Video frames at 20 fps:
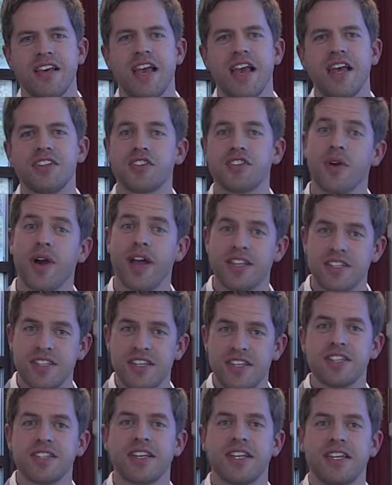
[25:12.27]
And so
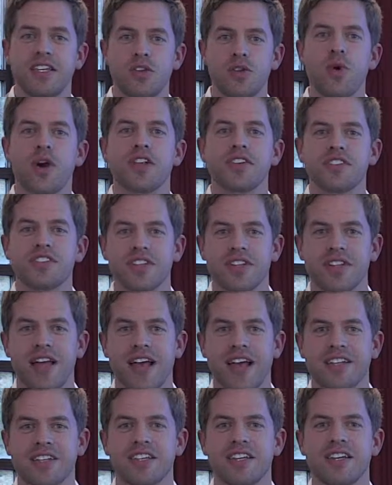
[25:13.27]
ideally, you want to
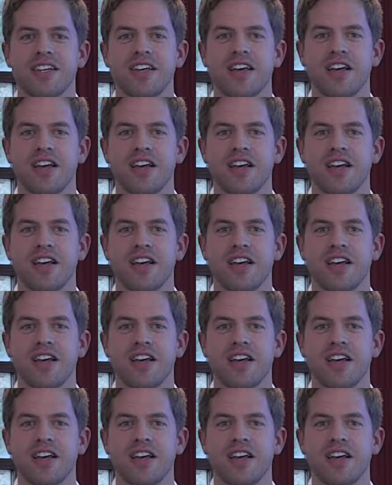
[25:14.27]
select